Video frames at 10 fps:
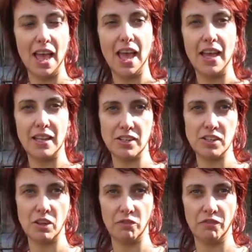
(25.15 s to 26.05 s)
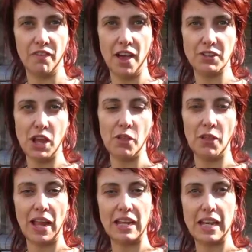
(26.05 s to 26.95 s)
and found out that
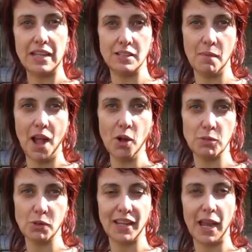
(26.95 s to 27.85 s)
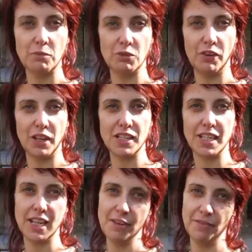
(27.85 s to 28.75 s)
they needed some help. So I came to
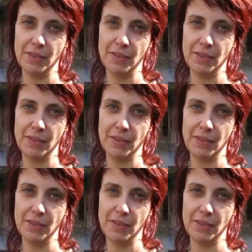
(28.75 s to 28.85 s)
volunteer.